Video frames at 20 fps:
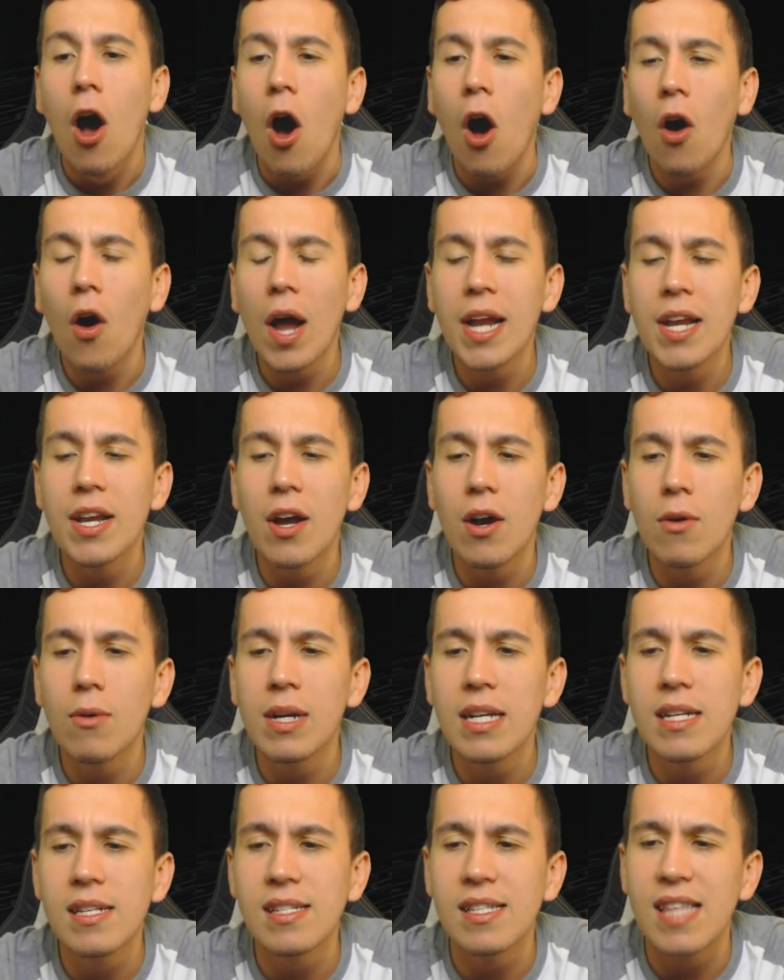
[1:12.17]
All I know
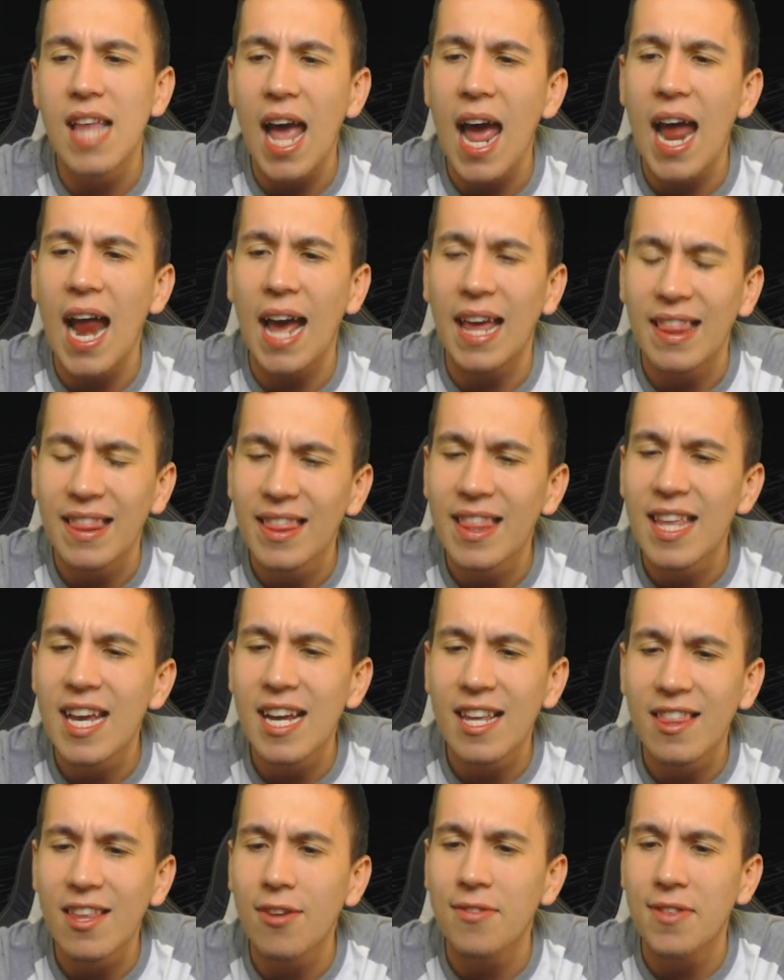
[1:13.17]
is that I
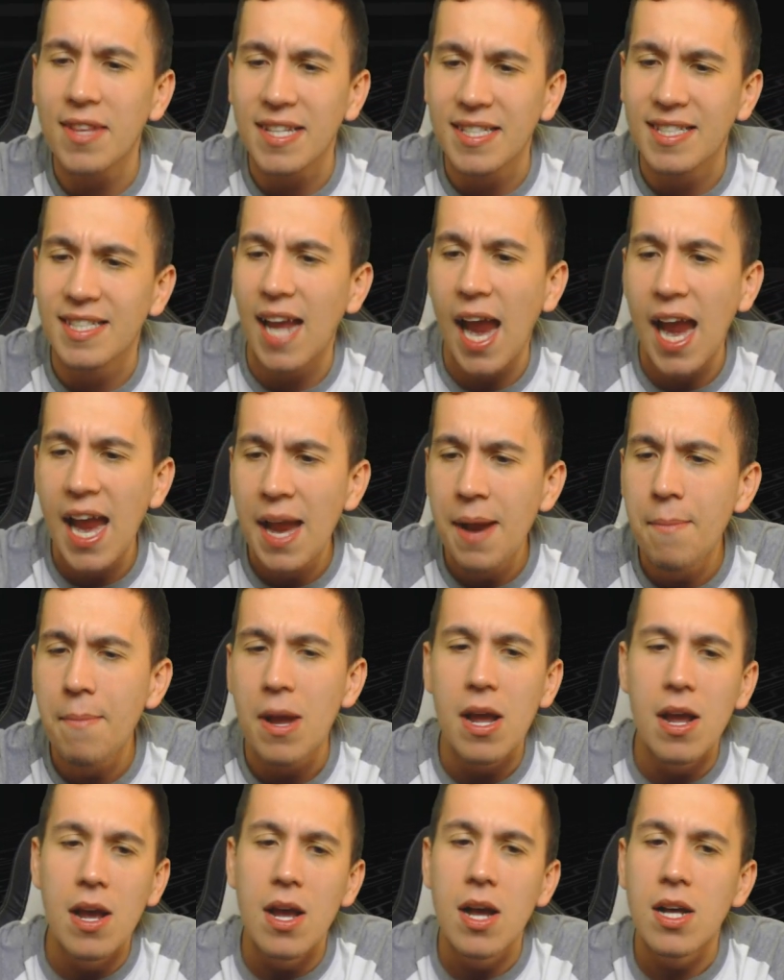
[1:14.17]
think they're the same,
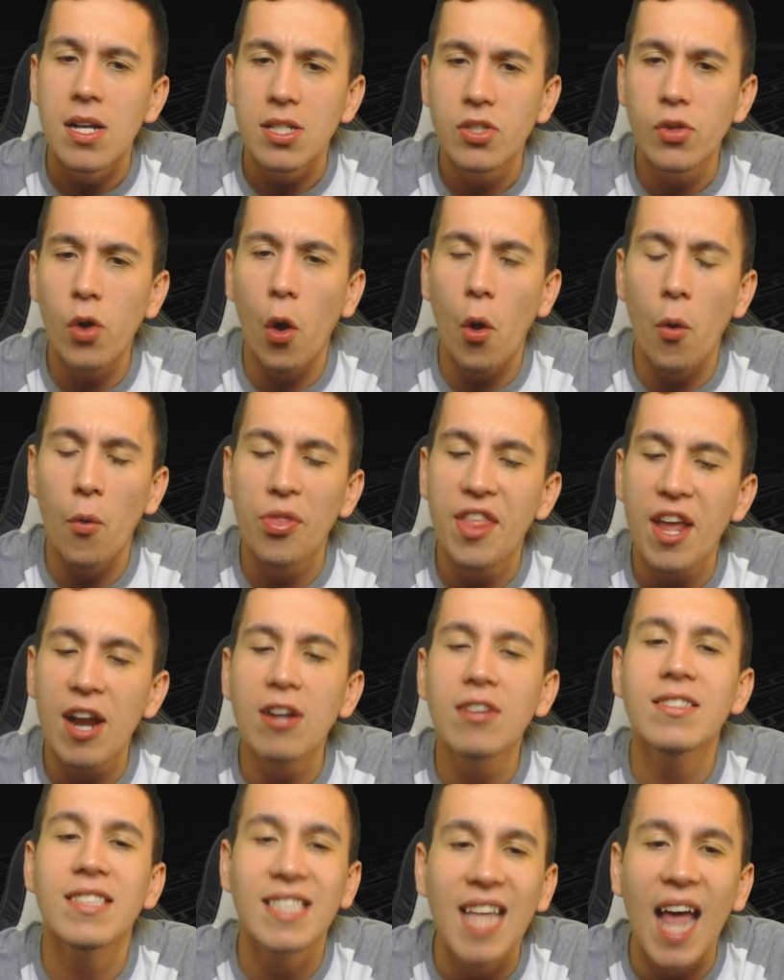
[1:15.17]
so
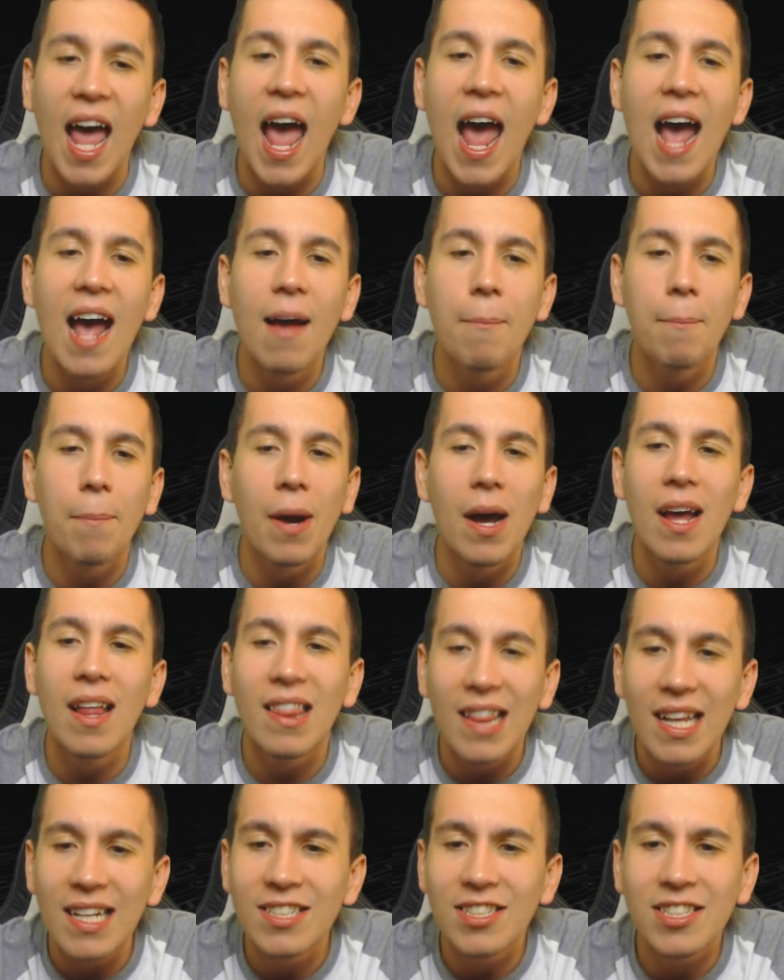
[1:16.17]
there's that,
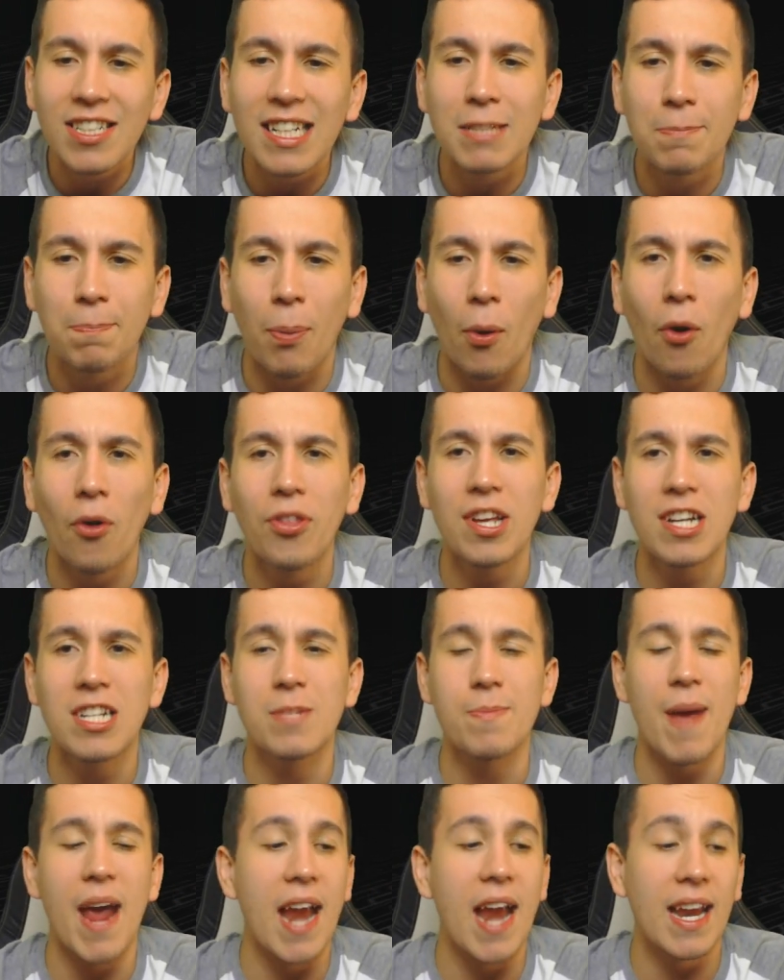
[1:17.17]
but let's just pull
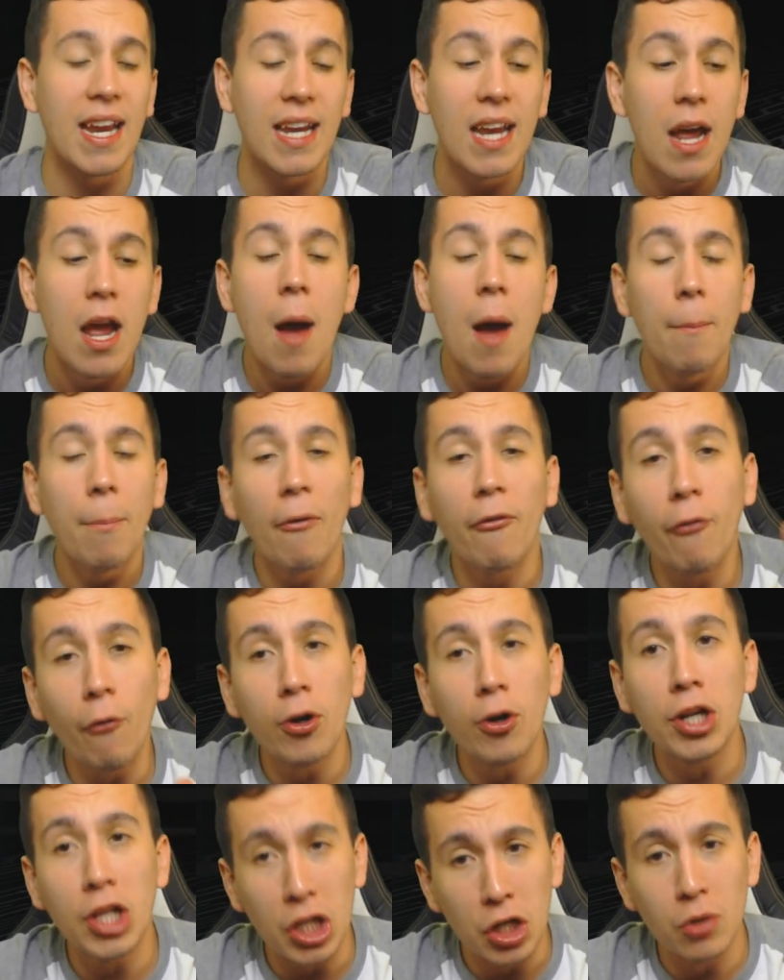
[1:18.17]
these, man. And
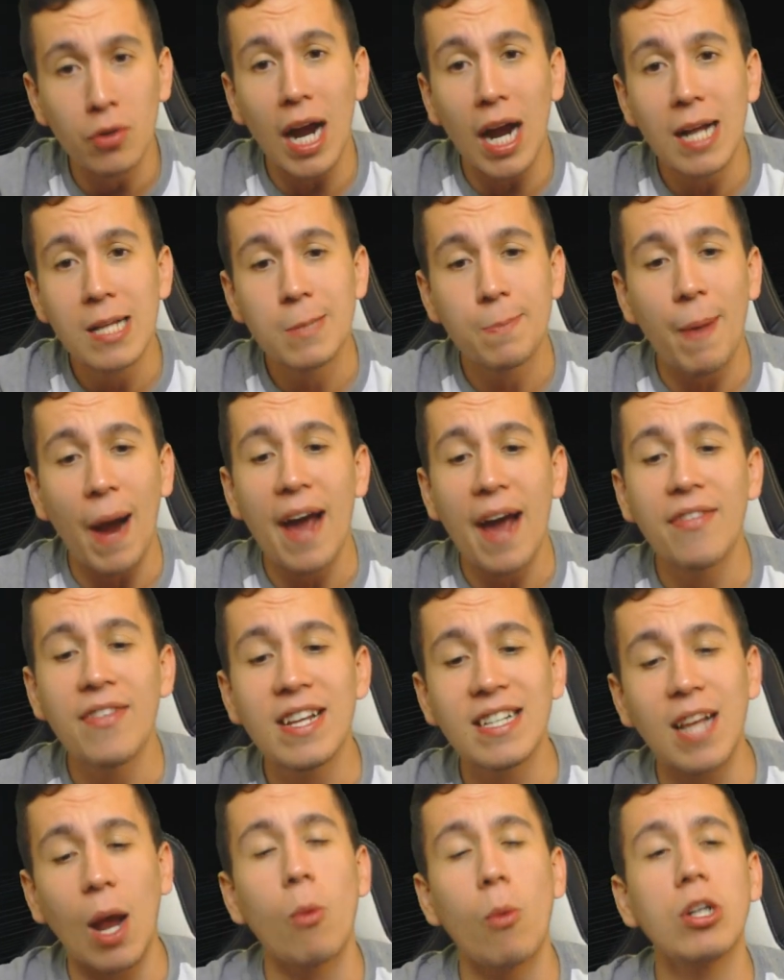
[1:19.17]
before you guys buy
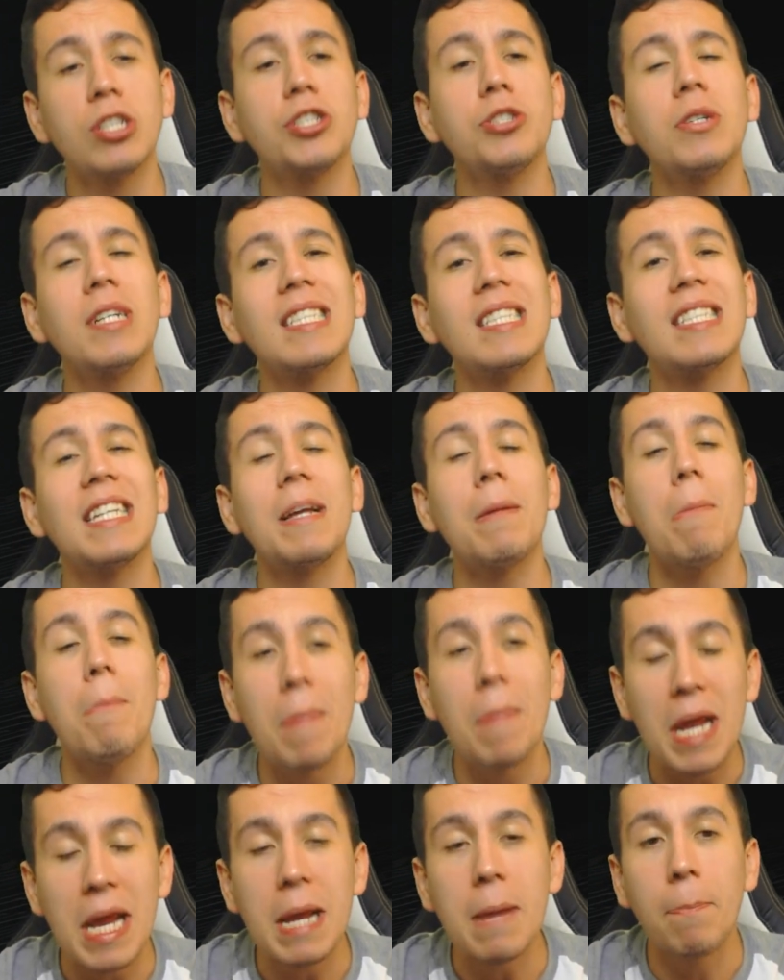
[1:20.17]
these, I want you to see
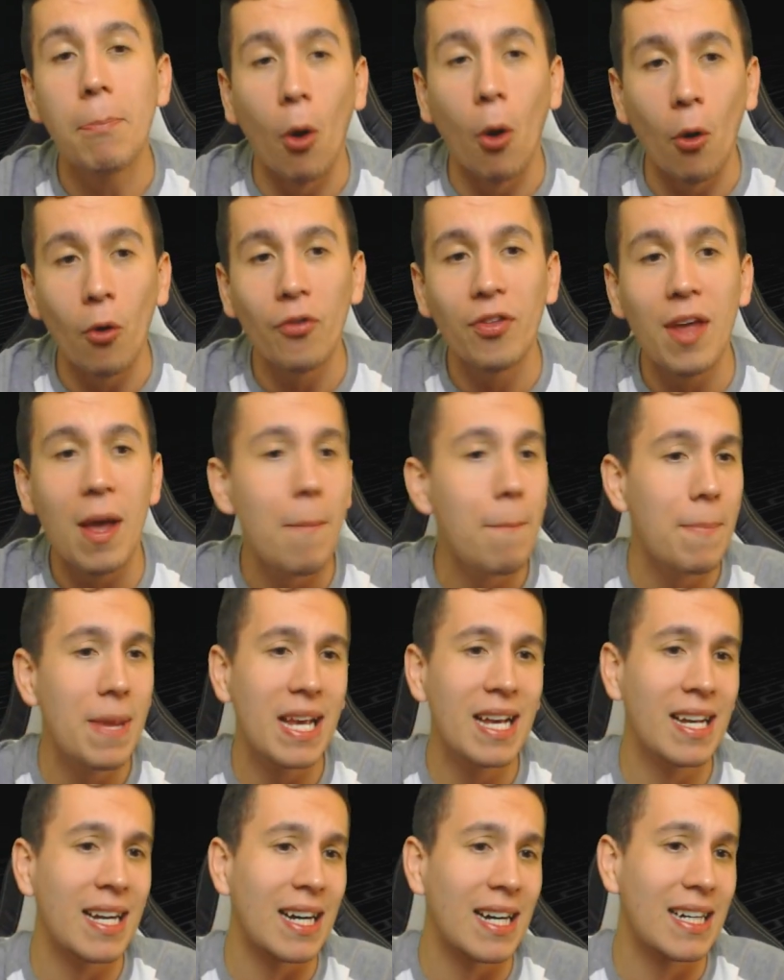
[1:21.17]
me pull them
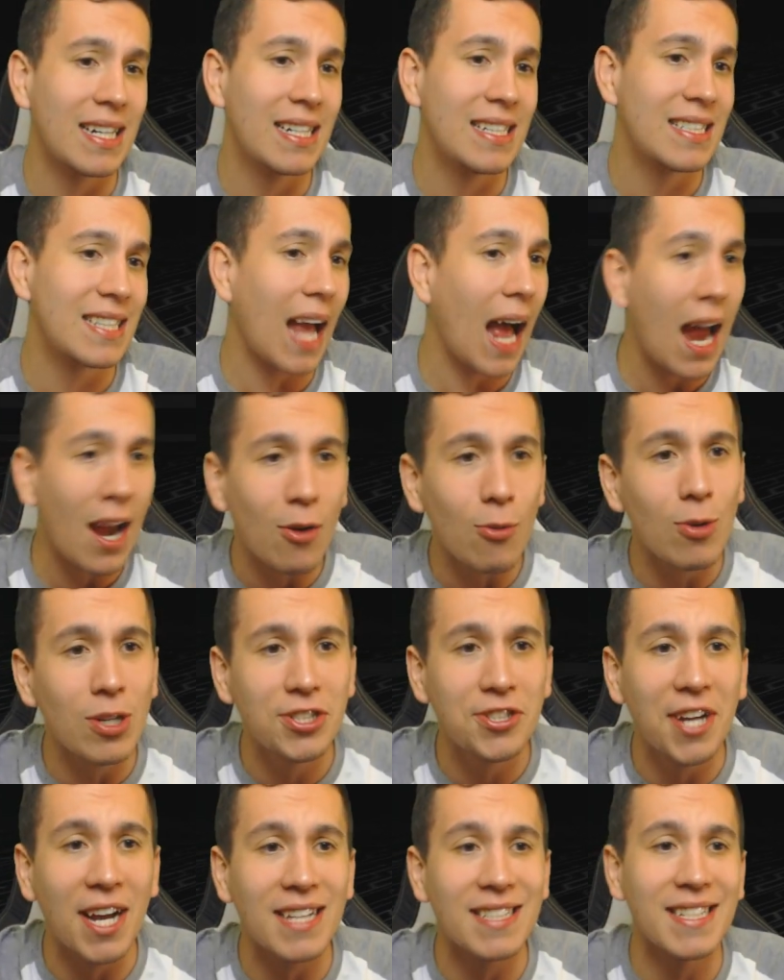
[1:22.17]
because I don't
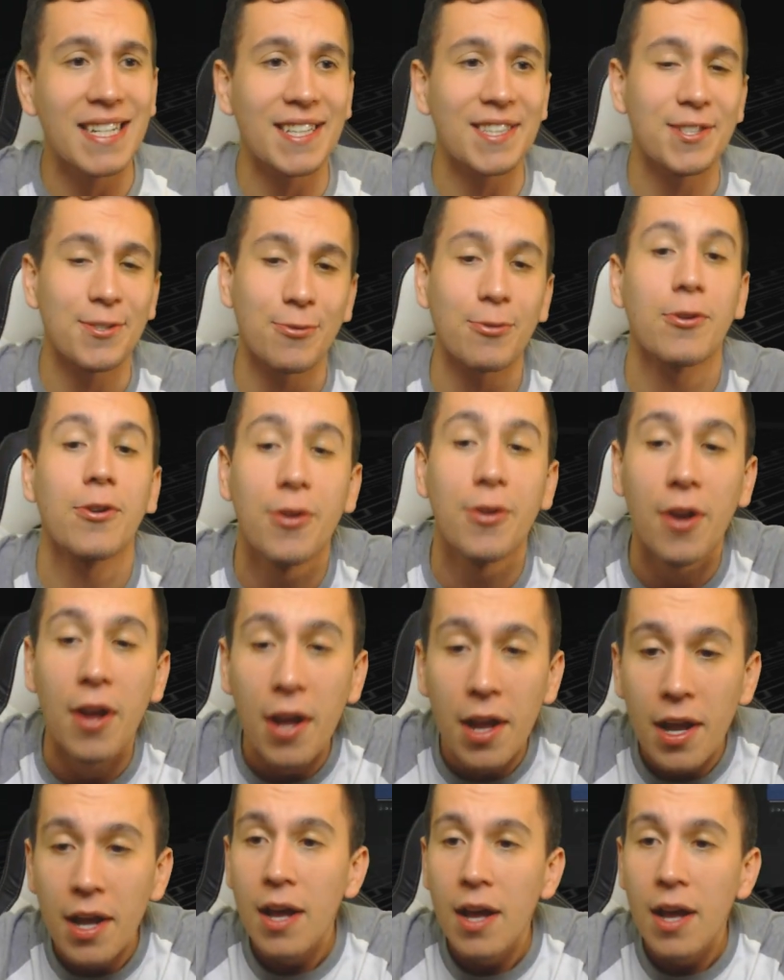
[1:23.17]
want you guys to get screwed.